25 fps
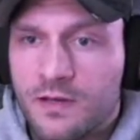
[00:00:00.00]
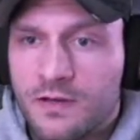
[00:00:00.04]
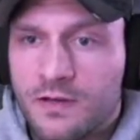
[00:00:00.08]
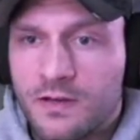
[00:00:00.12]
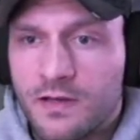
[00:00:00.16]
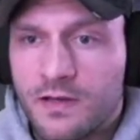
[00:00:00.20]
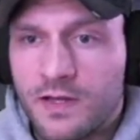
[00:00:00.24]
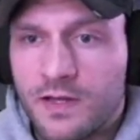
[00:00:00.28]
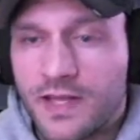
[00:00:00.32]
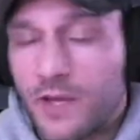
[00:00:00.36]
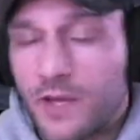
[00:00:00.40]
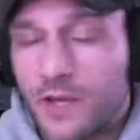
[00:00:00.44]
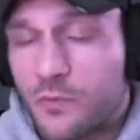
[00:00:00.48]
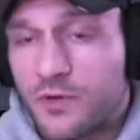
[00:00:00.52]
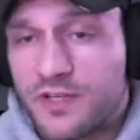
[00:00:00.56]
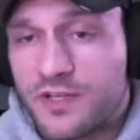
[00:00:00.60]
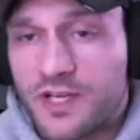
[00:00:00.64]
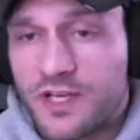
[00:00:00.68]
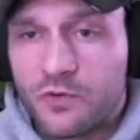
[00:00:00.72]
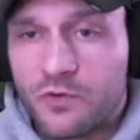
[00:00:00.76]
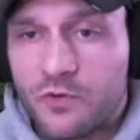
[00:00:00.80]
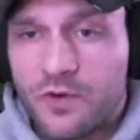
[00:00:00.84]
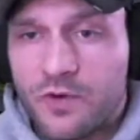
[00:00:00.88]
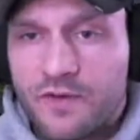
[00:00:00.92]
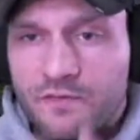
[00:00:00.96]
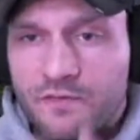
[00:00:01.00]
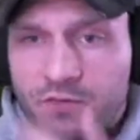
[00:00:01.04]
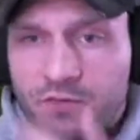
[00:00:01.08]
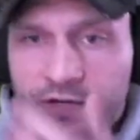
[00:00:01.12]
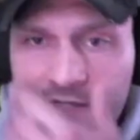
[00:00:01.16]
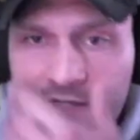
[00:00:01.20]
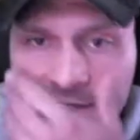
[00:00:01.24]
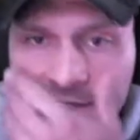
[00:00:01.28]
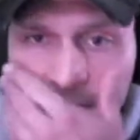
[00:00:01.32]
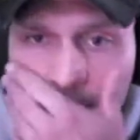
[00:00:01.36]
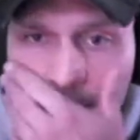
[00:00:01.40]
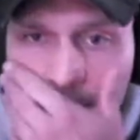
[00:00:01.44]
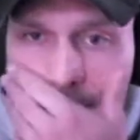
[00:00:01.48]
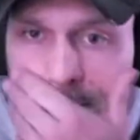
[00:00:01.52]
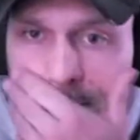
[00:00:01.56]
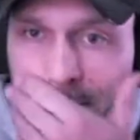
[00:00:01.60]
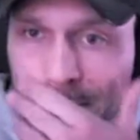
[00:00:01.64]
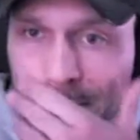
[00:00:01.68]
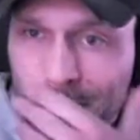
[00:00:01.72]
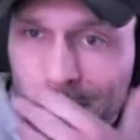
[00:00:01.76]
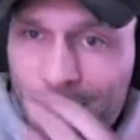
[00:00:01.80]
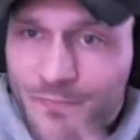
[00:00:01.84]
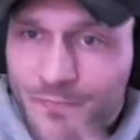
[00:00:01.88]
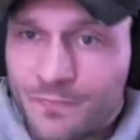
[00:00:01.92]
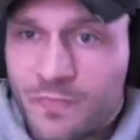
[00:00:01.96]
And that worked out great for us.
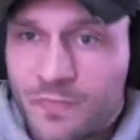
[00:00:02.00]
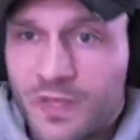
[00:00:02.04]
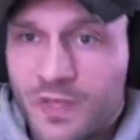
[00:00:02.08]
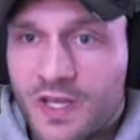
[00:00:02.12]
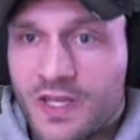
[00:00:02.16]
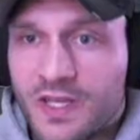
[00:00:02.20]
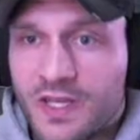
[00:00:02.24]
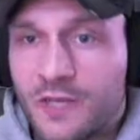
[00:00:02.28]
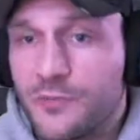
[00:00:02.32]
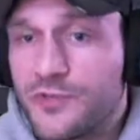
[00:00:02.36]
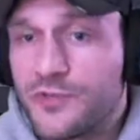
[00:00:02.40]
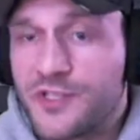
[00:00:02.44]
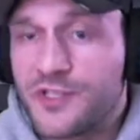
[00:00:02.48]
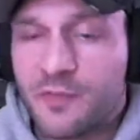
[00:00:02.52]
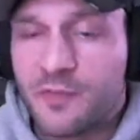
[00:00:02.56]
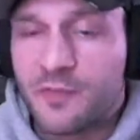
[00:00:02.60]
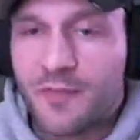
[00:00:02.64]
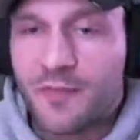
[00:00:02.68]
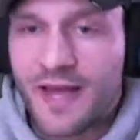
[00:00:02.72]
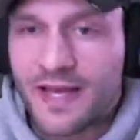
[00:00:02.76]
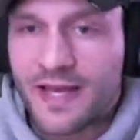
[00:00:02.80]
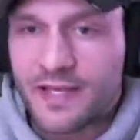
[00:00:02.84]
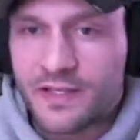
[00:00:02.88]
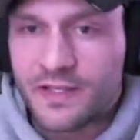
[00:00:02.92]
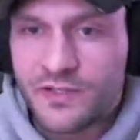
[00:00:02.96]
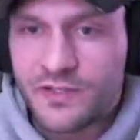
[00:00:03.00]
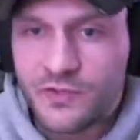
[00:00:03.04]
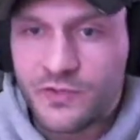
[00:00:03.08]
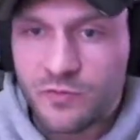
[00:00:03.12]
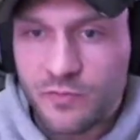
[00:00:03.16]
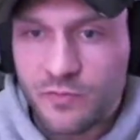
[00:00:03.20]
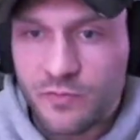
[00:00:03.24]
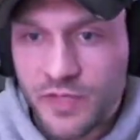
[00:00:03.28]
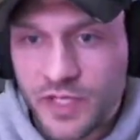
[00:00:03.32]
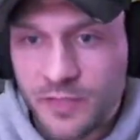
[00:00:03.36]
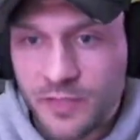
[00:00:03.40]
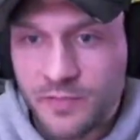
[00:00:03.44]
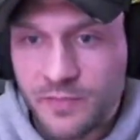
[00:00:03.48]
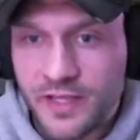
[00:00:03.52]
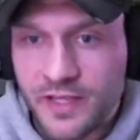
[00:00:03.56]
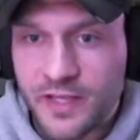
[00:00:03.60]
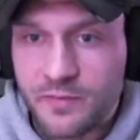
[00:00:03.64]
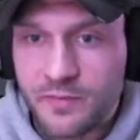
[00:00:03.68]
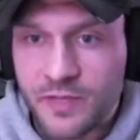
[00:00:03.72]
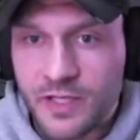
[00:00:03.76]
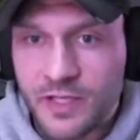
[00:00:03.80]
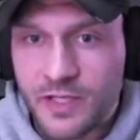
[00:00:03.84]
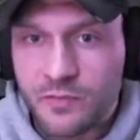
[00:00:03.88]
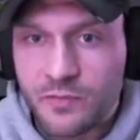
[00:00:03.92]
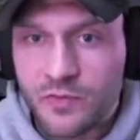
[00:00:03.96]
And then we just get back into medium, light,
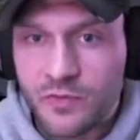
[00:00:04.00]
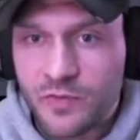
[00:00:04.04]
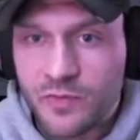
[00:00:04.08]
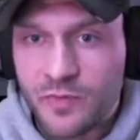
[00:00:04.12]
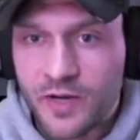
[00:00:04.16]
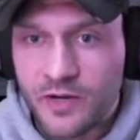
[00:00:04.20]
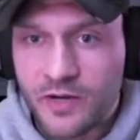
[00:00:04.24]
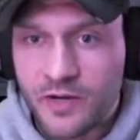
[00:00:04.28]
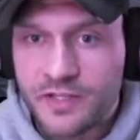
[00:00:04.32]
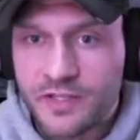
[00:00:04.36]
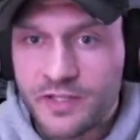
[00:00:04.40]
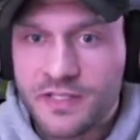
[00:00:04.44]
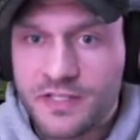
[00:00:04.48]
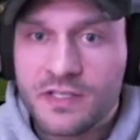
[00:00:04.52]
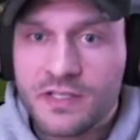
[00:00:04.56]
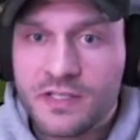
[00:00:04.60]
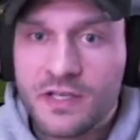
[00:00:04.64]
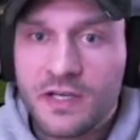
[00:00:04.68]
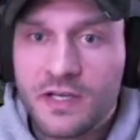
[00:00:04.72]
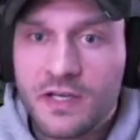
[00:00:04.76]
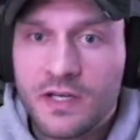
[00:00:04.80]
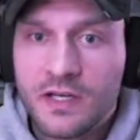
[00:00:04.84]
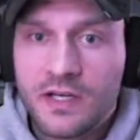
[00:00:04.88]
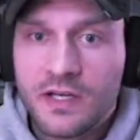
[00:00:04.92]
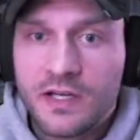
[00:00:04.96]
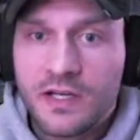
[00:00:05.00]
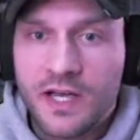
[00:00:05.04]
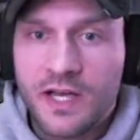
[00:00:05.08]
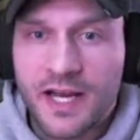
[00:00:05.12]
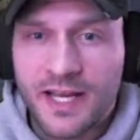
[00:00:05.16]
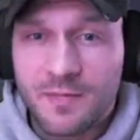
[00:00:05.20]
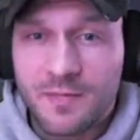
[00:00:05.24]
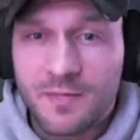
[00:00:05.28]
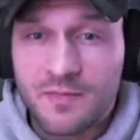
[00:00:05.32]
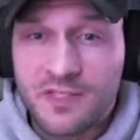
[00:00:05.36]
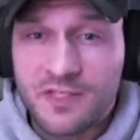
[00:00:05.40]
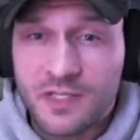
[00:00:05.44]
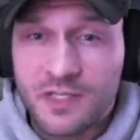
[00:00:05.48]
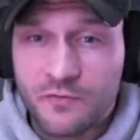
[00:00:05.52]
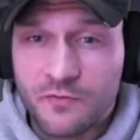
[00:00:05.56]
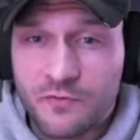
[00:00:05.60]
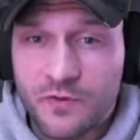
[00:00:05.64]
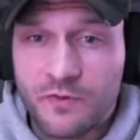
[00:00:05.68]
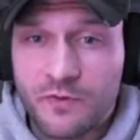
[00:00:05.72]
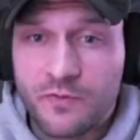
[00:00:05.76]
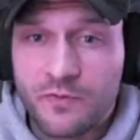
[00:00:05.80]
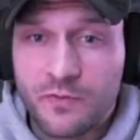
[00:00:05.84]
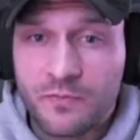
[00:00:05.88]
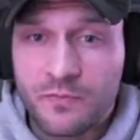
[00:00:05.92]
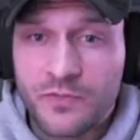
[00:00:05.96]
medium with parries. I am suffering
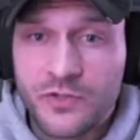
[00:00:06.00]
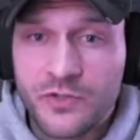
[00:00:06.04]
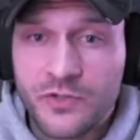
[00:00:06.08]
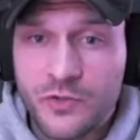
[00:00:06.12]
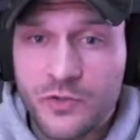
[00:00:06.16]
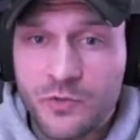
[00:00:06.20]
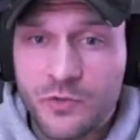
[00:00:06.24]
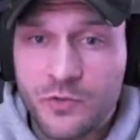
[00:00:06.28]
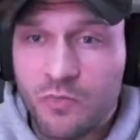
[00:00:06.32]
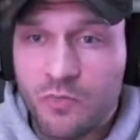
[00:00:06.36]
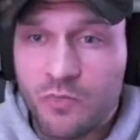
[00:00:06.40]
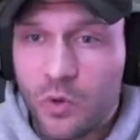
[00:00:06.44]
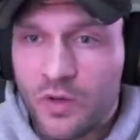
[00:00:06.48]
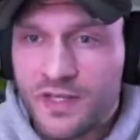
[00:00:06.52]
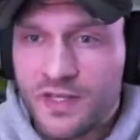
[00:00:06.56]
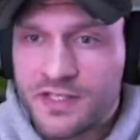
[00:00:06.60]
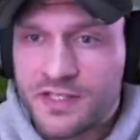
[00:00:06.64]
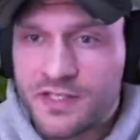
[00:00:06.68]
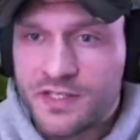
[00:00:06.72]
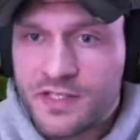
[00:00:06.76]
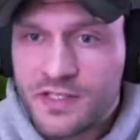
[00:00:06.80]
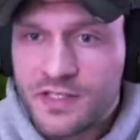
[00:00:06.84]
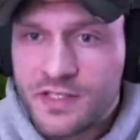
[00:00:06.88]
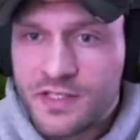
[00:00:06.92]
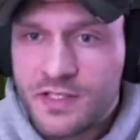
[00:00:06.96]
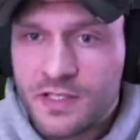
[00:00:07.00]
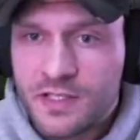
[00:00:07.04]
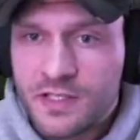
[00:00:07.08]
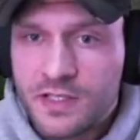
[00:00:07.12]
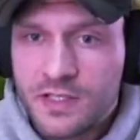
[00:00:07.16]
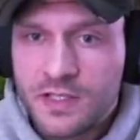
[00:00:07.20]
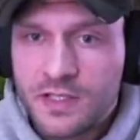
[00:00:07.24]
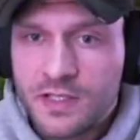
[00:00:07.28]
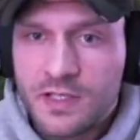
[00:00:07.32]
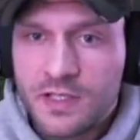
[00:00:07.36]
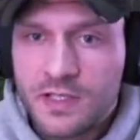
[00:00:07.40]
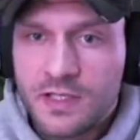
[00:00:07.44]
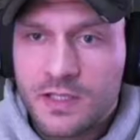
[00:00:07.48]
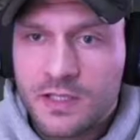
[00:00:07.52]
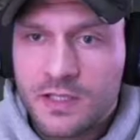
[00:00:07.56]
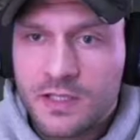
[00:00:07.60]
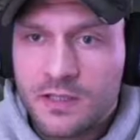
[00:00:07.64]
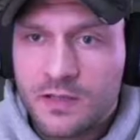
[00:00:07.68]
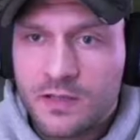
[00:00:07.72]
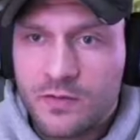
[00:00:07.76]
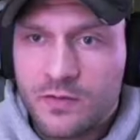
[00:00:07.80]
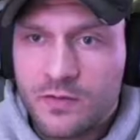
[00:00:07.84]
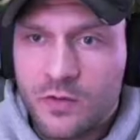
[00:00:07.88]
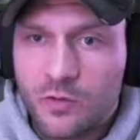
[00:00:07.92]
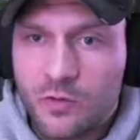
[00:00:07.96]
from 2 poisons.
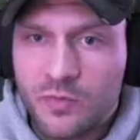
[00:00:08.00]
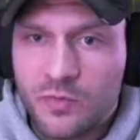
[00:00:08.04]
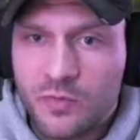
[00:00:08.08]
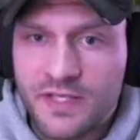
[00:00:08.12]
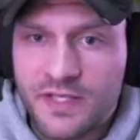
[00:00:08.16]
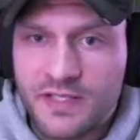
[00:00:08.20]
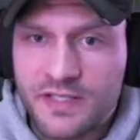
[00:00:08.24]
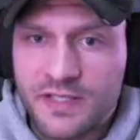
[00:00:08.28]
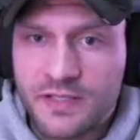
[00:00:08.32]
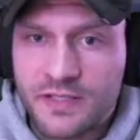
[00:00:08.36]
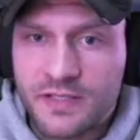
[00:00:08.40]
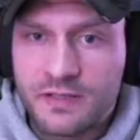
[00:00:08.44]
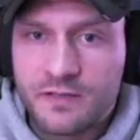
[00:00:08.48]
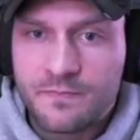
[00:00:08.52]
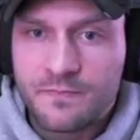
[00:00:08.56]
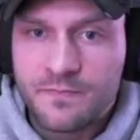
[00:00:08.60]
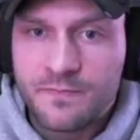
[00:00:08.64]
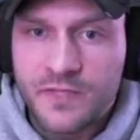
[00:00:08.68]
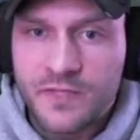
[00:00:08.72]
No big deal.